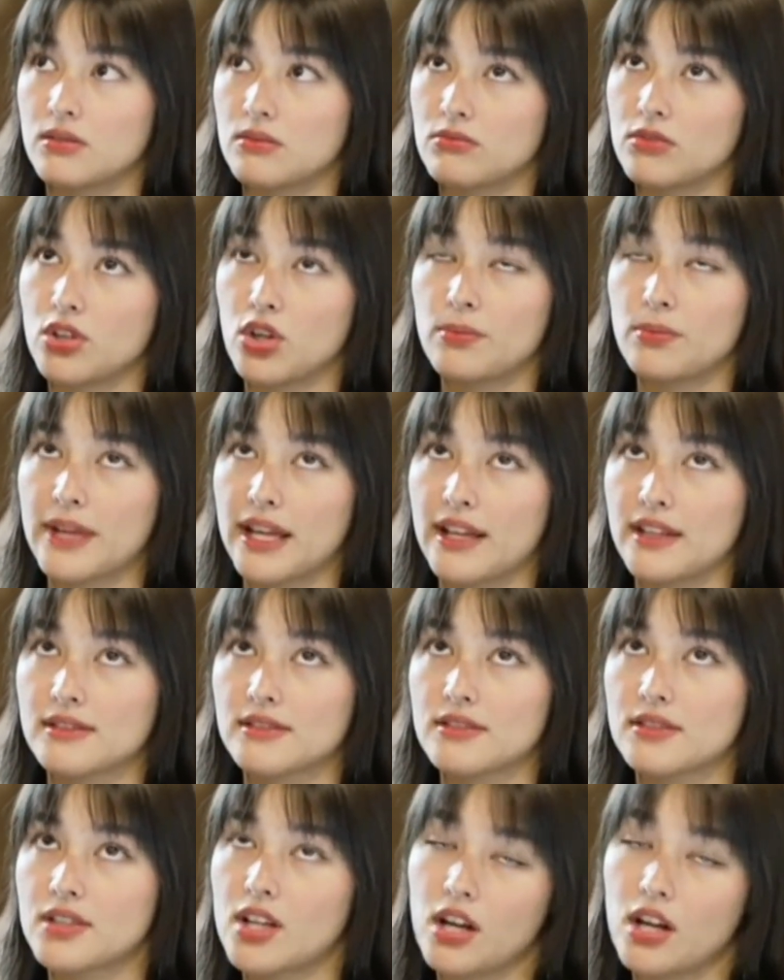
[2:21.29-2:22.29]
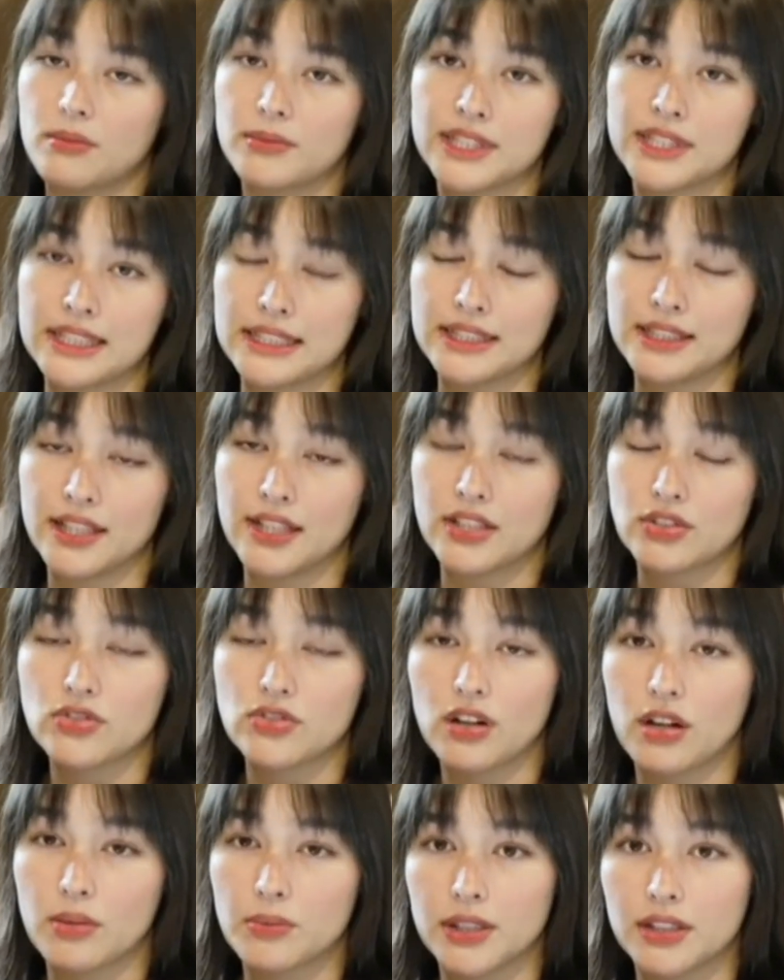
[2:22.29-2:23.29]
romance, comedy, and
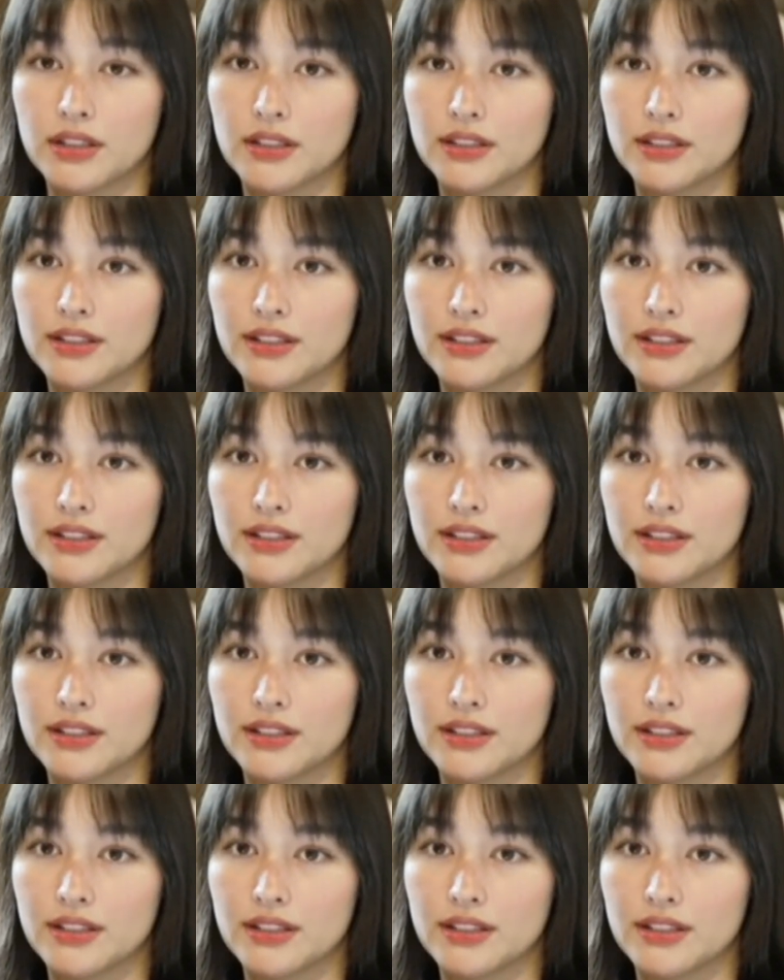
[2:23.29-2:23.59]
drama.